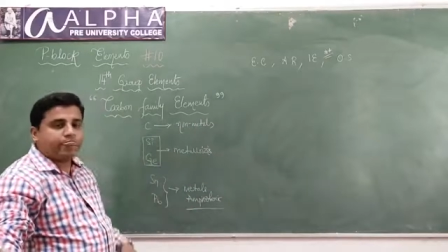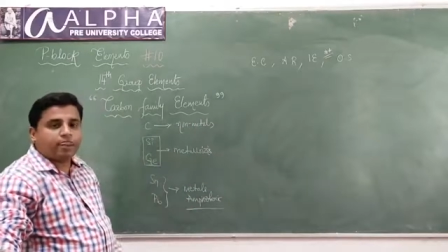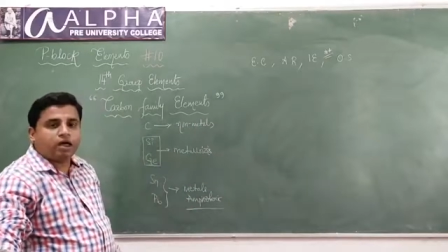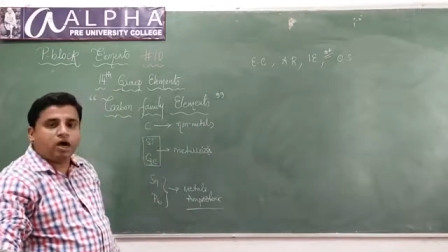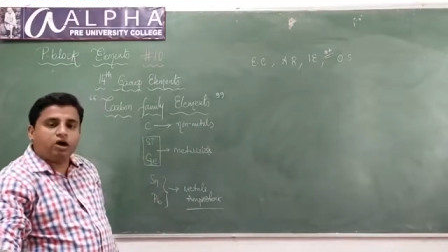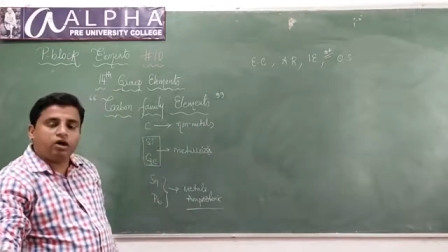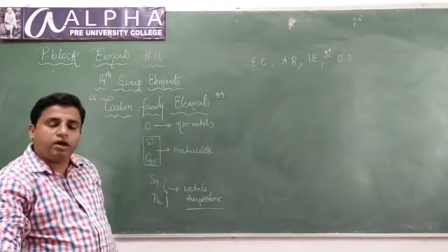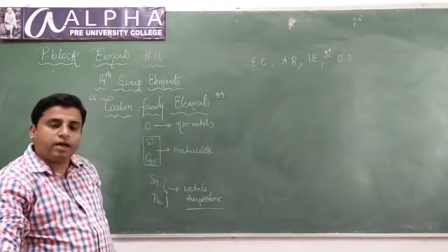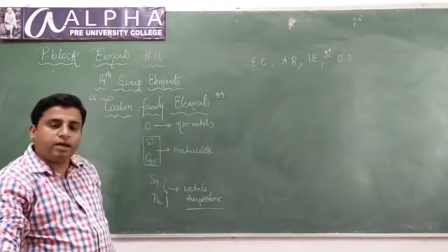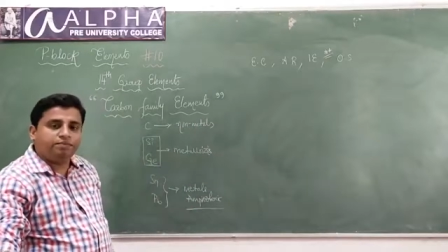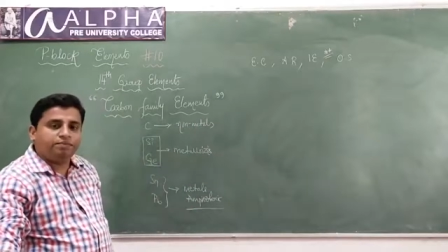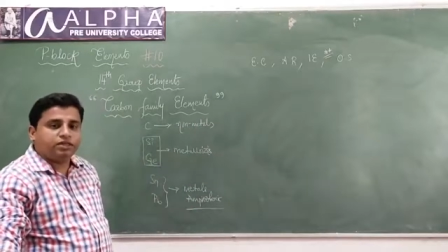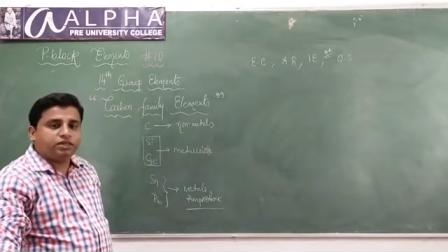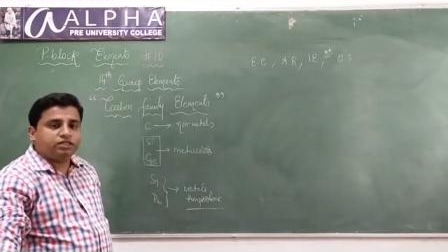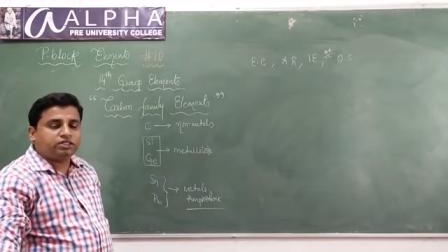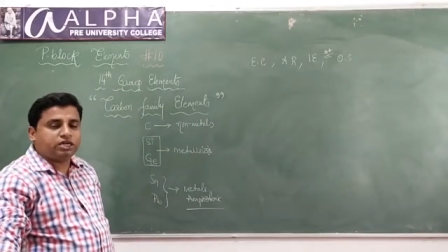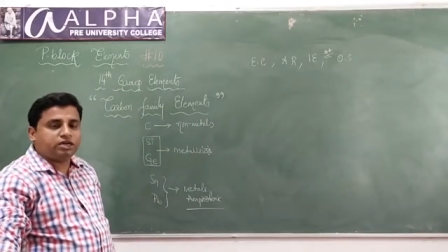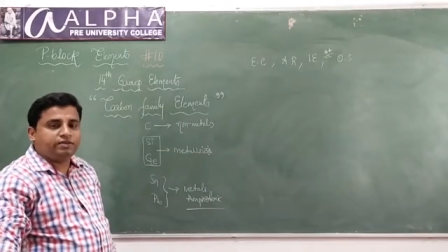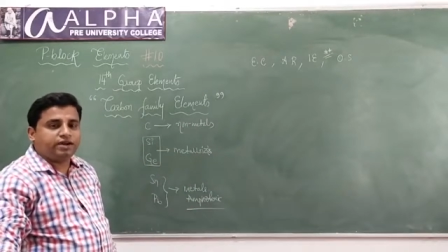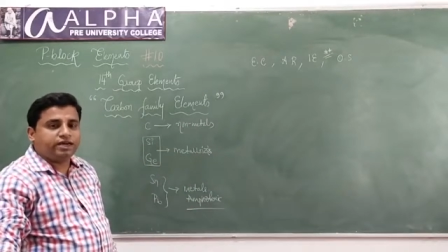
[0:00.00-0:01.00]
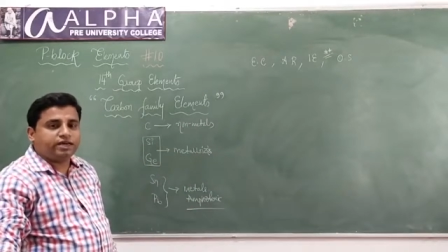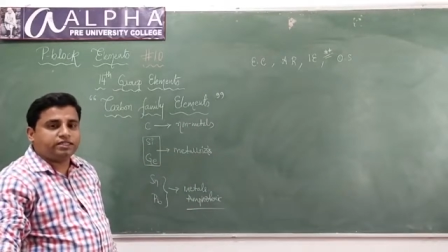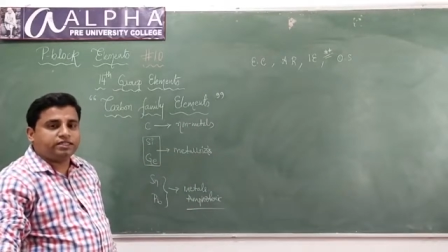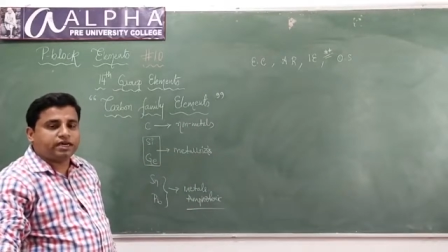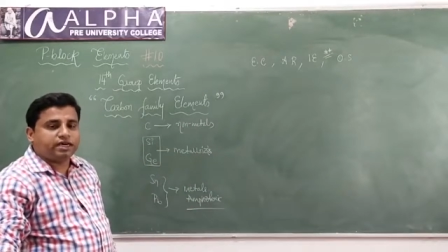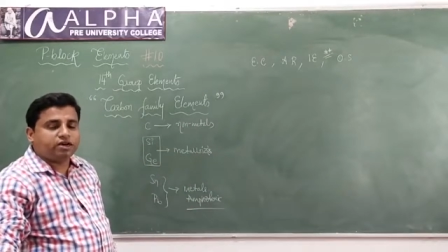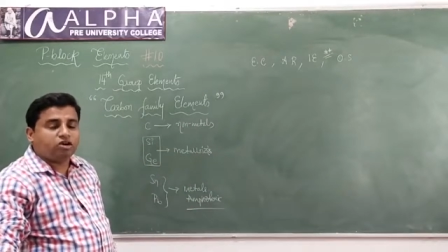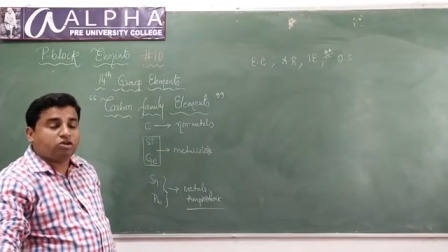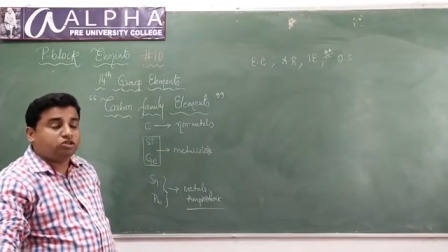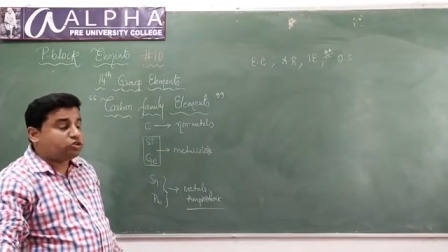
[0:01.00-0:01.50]
Okay, shall we
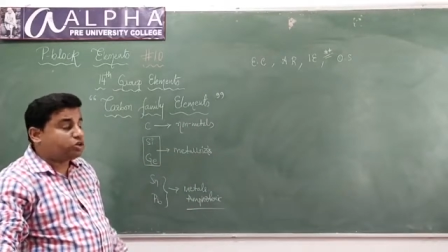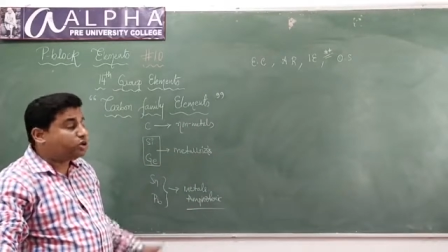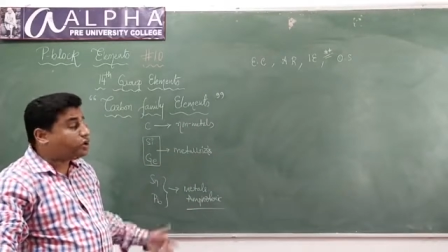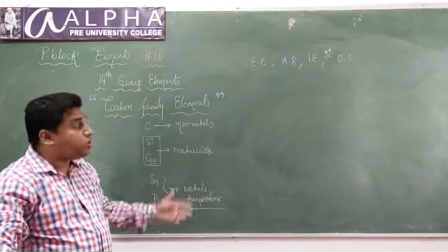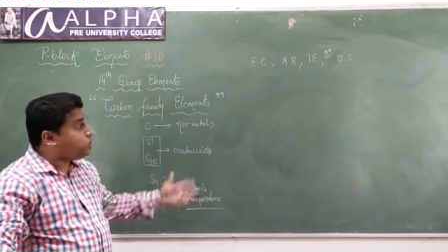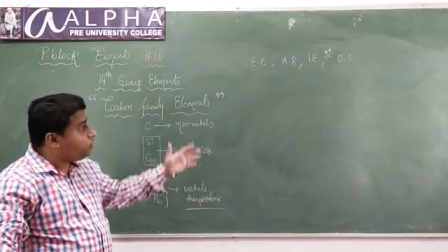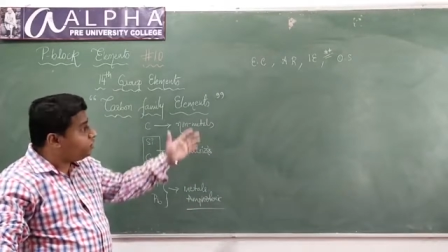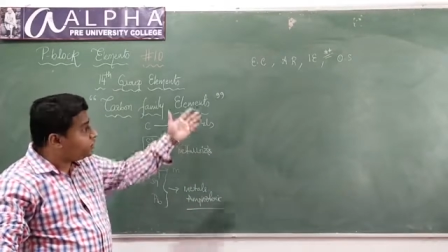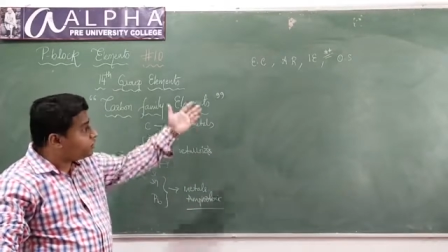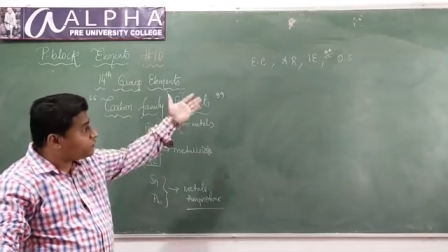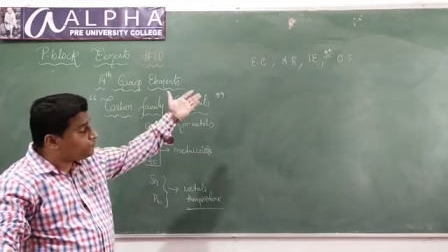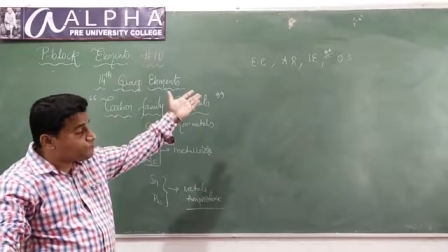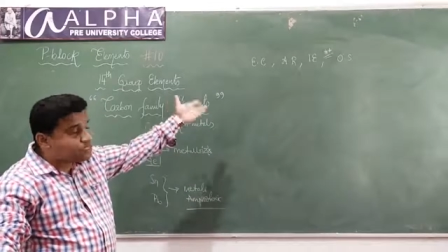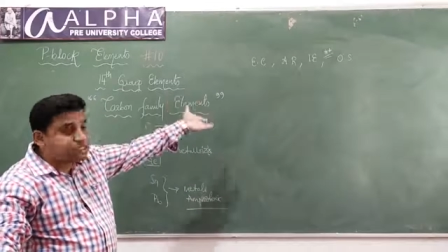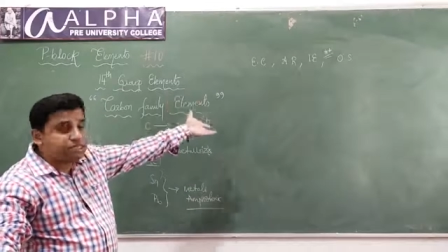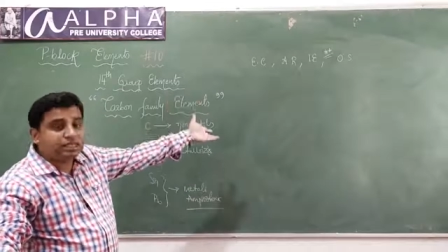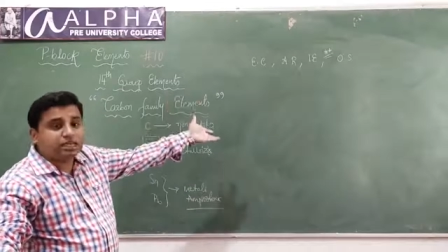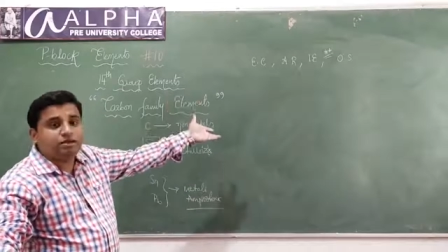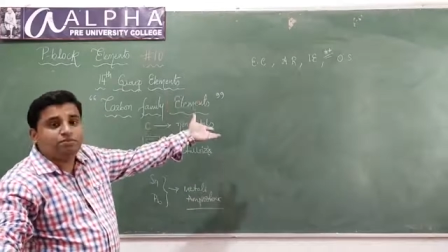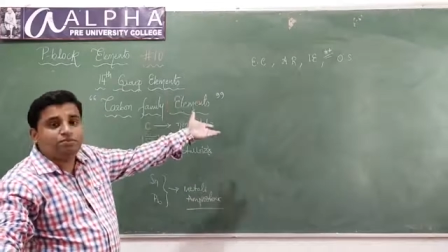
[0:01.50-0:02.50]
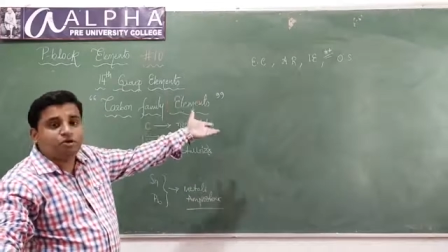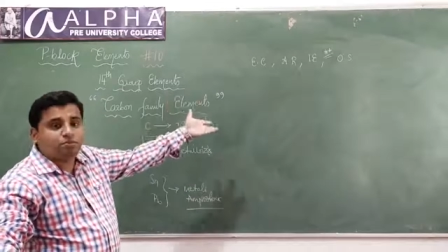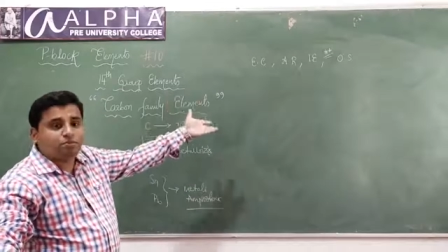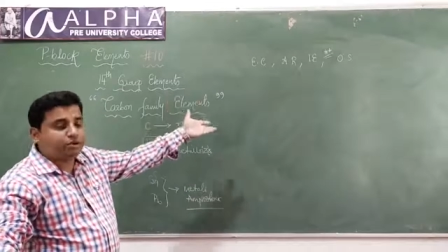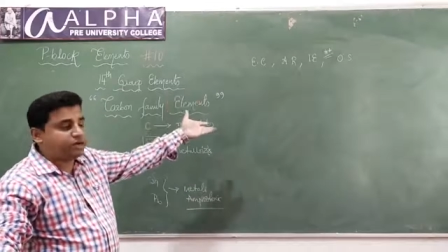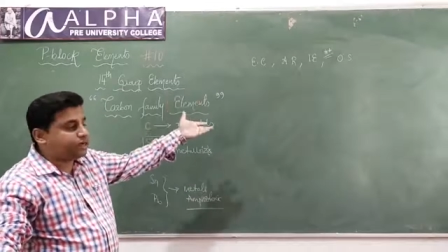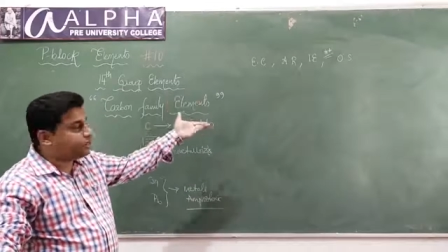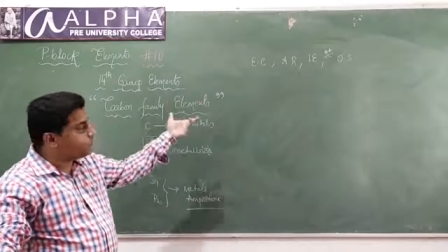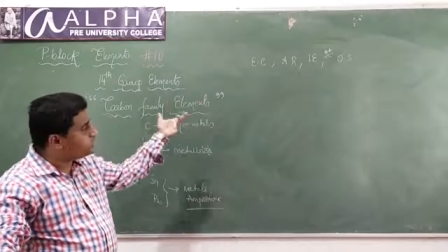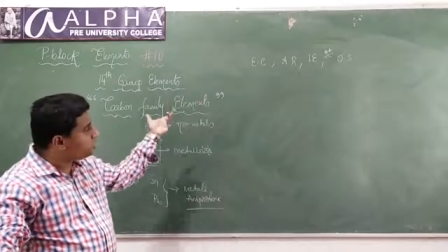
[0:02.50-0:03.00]
understand? Sorry, all this physical
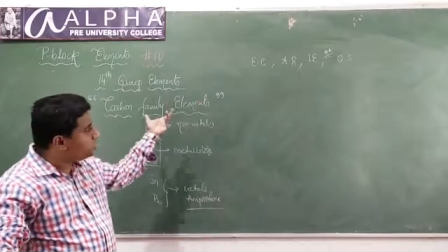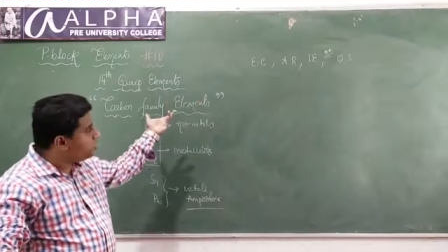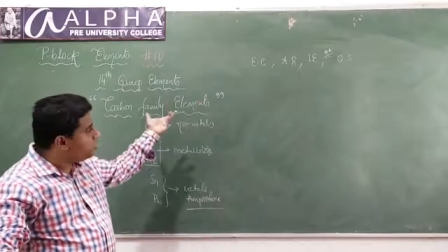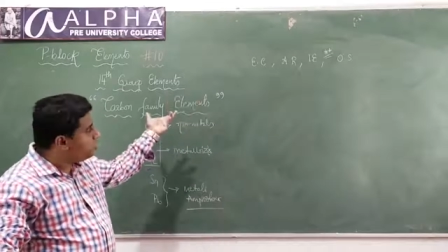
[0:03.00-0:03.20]
properties.